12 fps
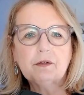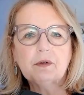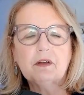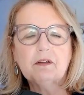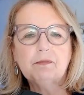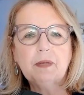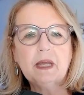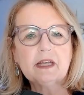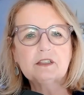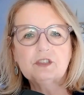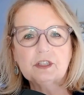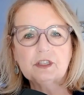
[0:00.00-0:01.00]
of
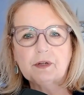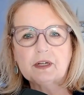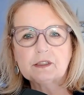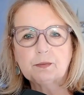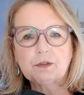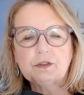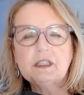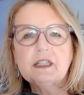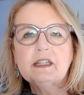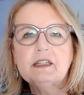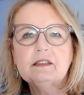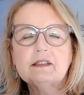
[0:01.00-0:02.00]
packaging your
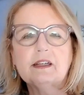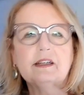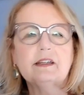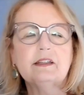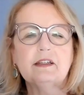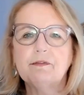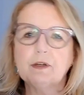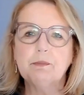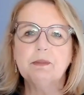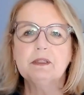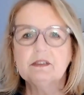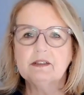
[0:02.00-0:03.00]
expertise and if I
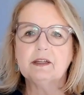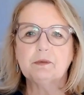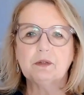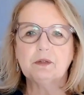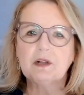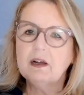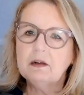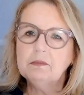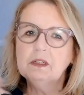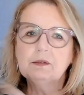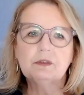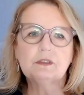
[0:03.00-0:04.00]
build it, they will come,
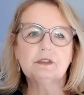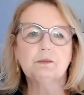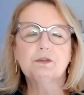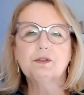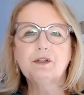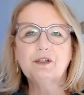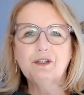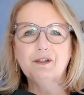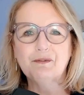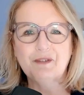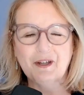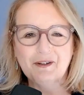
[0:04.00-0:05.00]
which I'm sure you
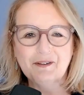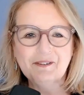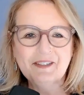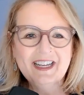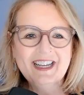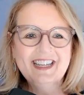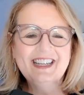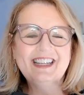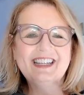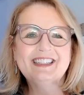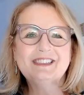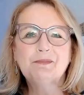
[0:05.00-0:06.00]
know
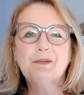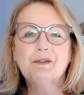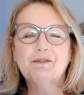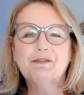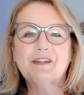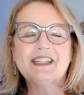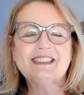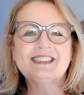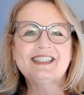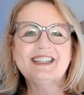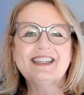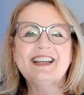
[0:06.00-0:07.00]
is pure
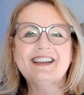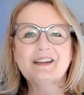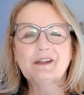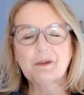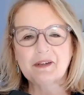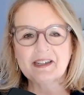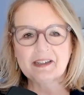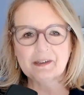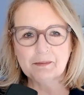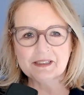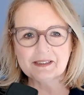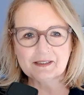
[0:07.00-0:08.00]
fantasy and a going out of
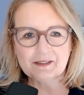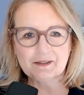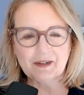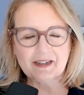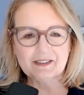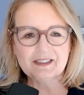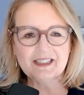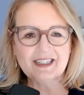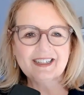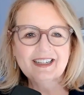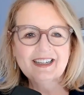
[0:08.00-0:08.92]
business strategy.